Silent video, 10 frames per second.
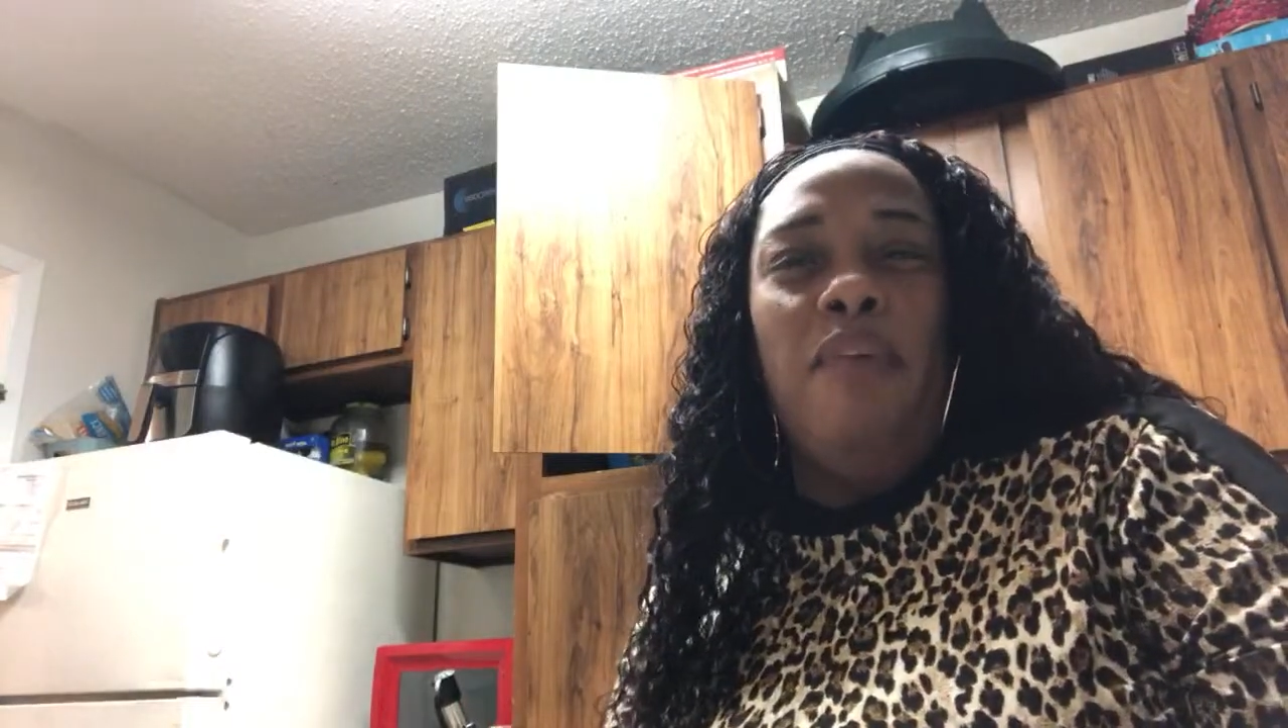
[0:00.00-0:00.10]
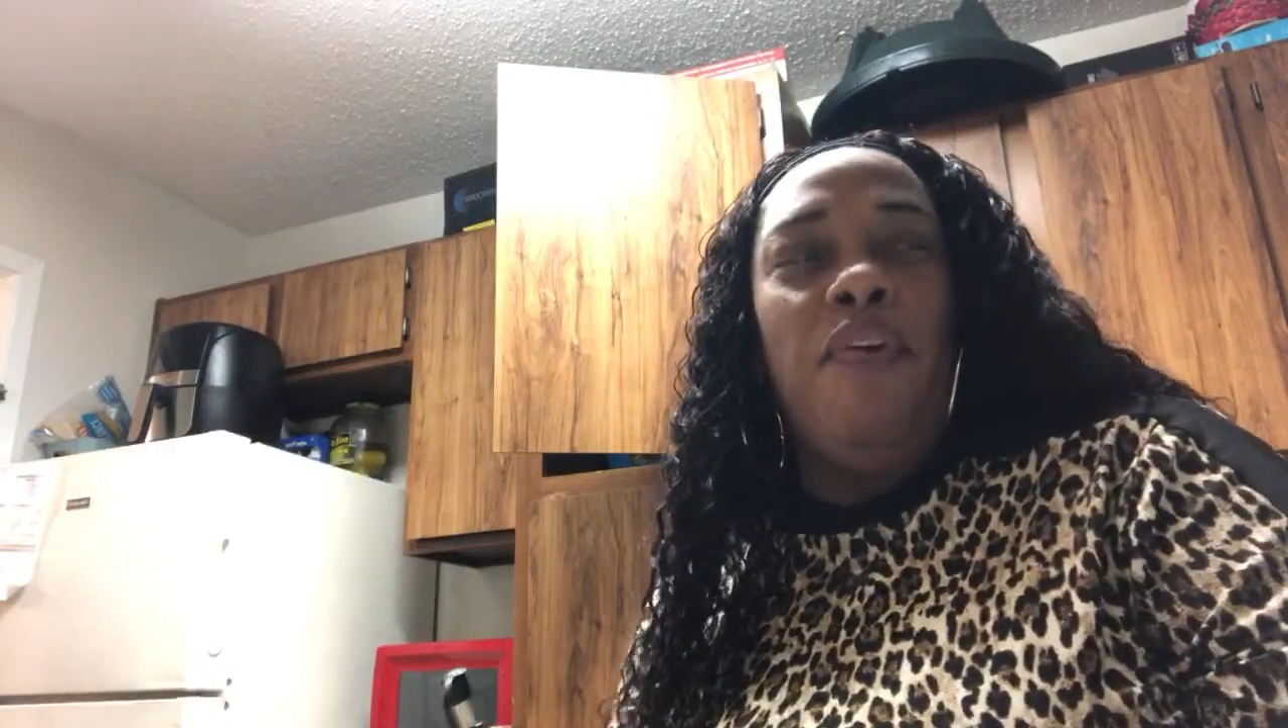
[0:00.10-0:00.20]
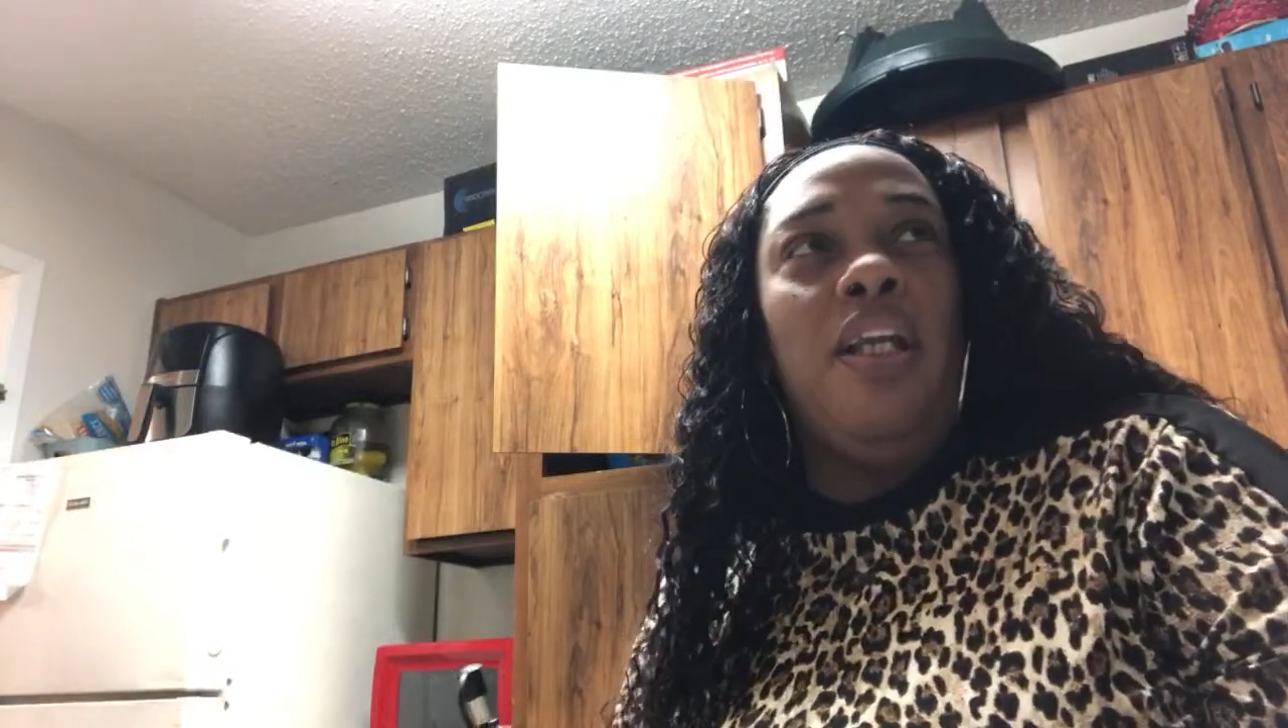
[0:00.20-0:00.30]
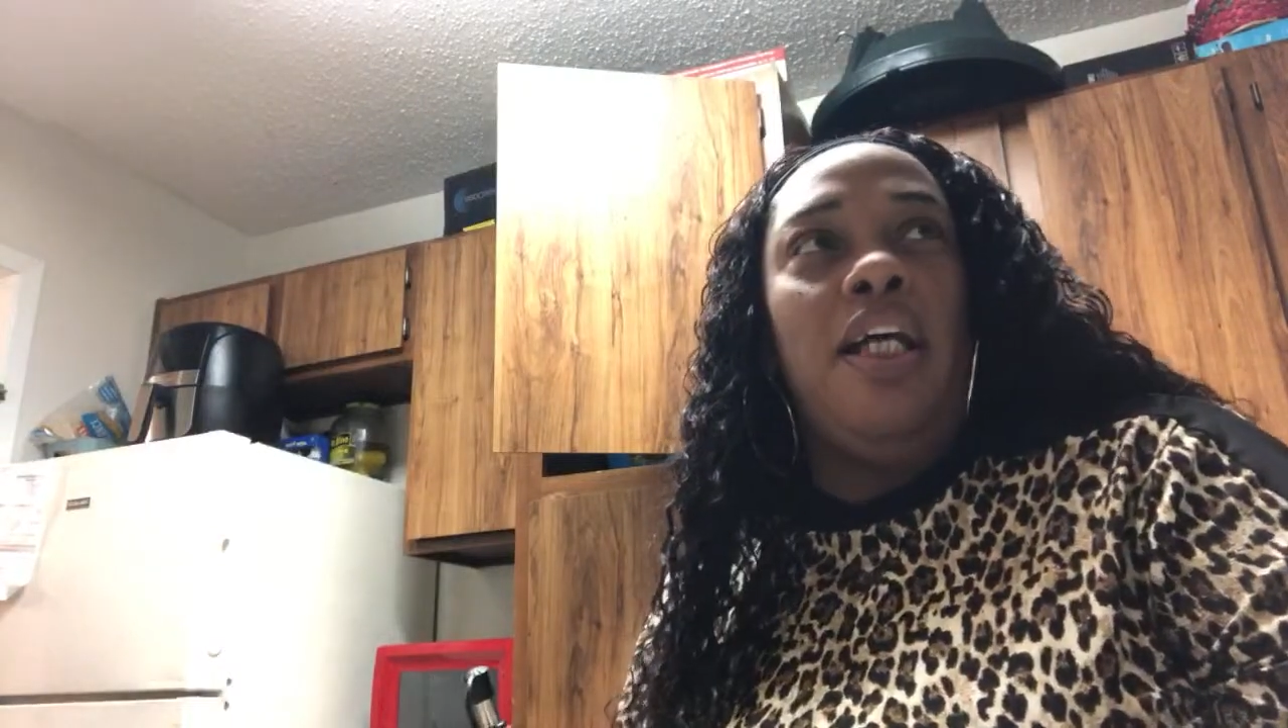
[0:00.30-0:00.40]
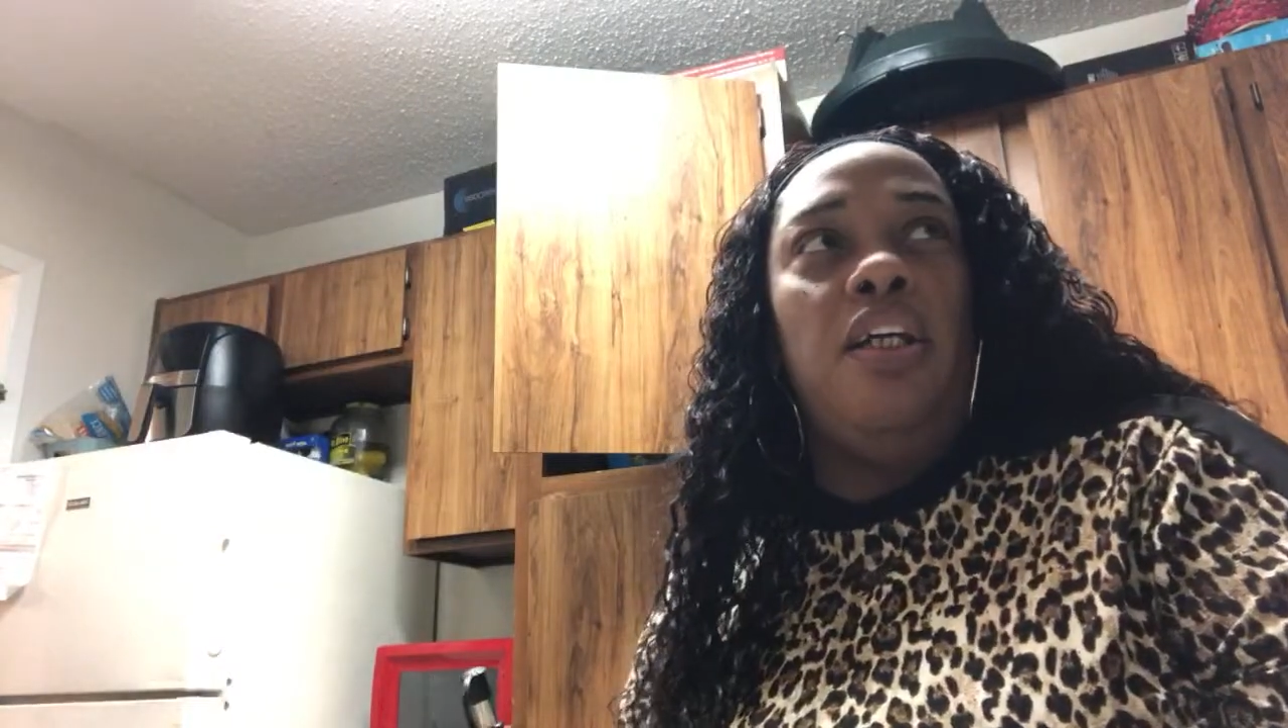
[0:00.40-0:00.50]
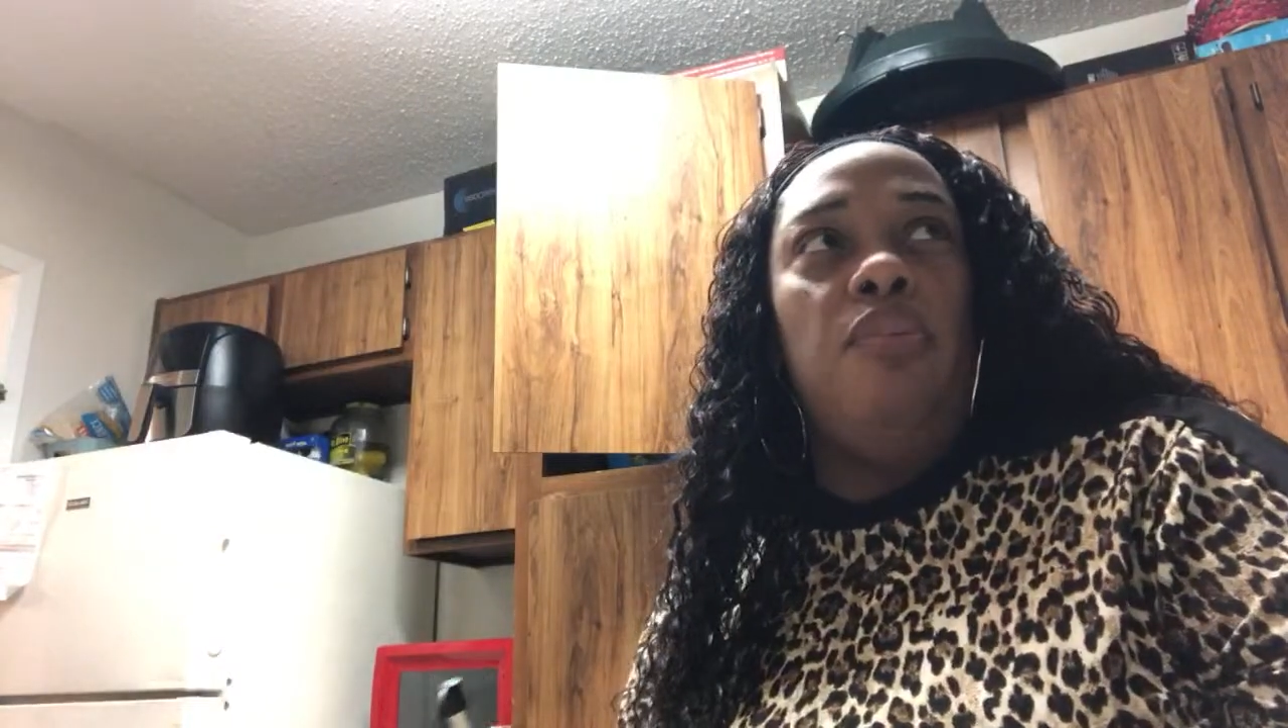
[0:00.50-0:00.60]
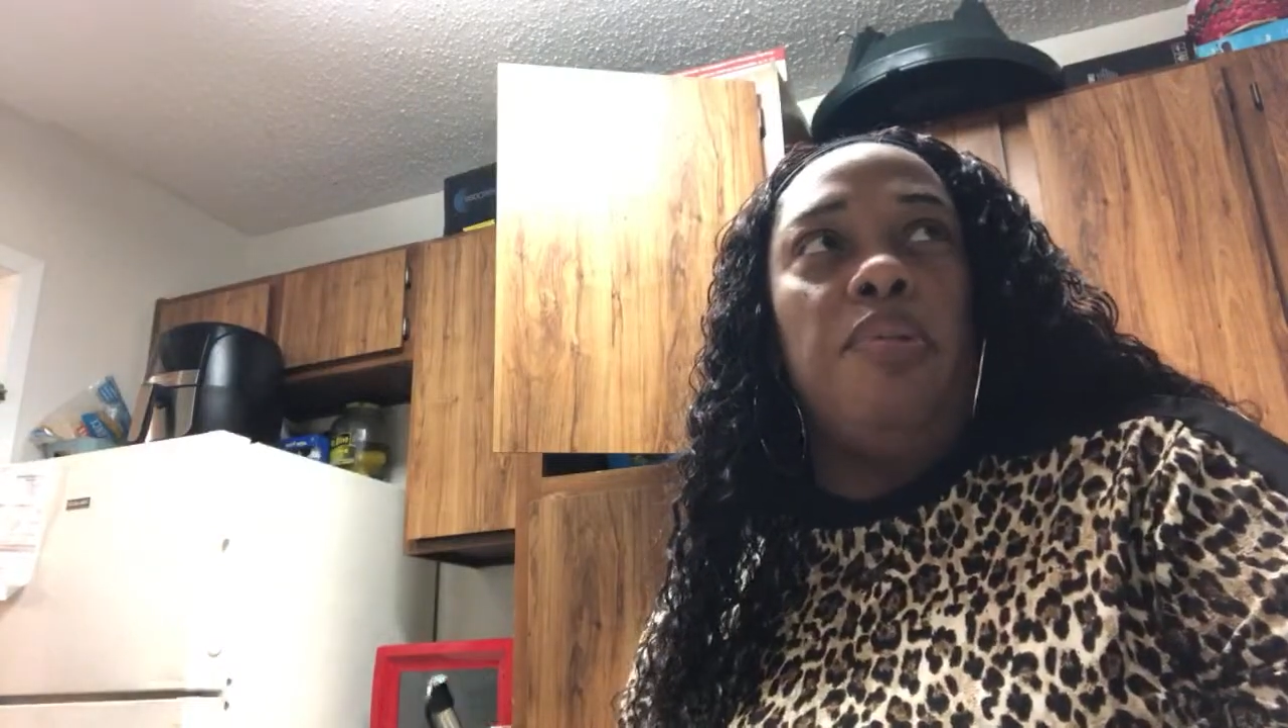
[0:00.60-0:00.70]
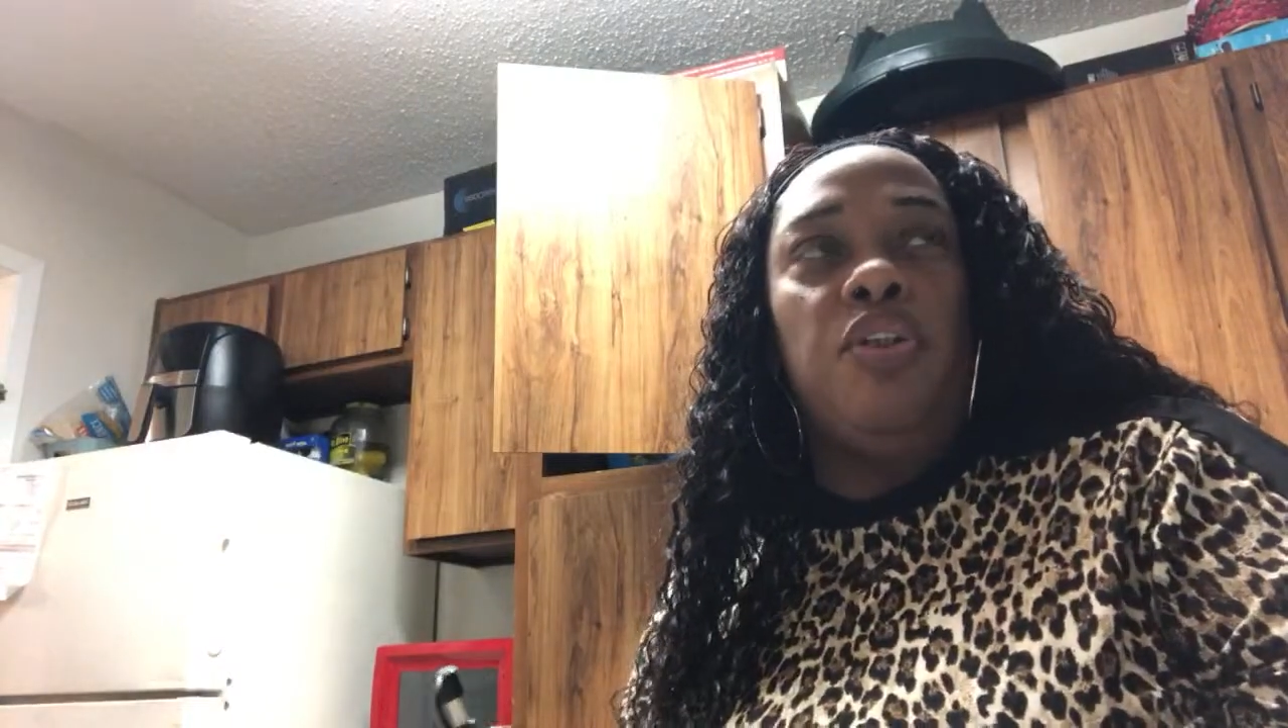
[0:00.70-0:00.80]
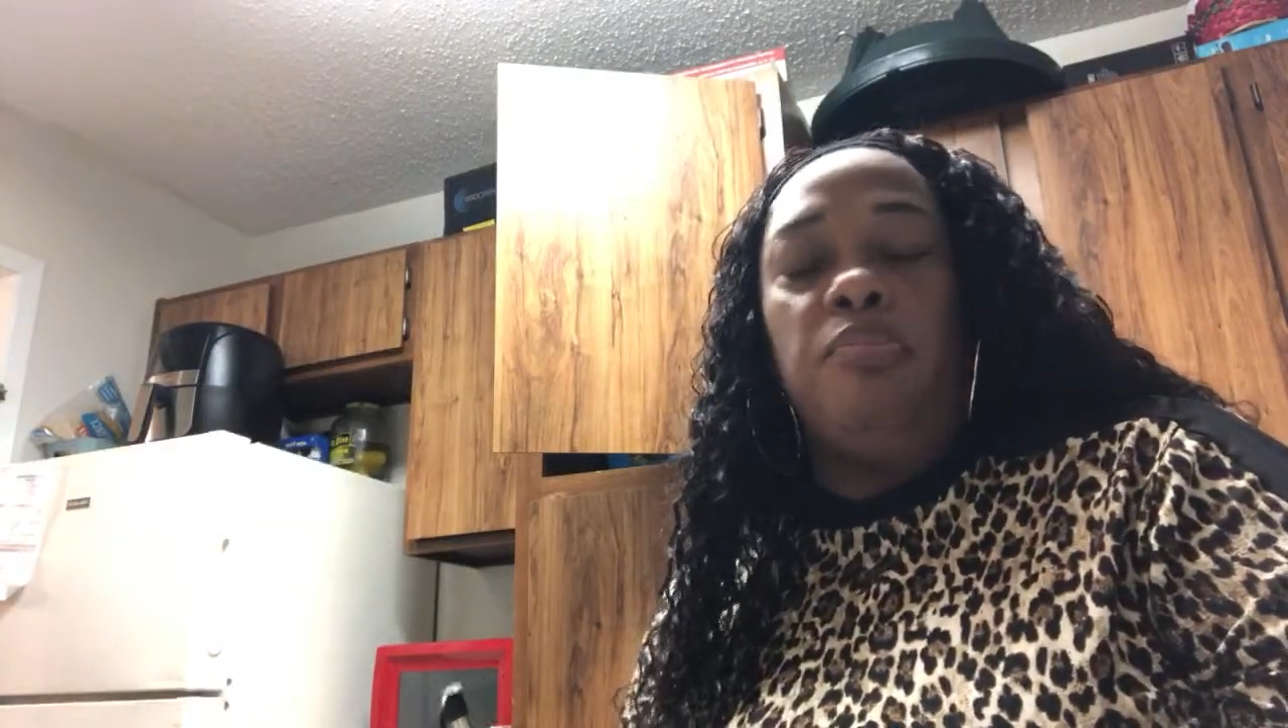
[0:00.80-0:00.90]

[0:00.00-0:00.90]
be feeling like you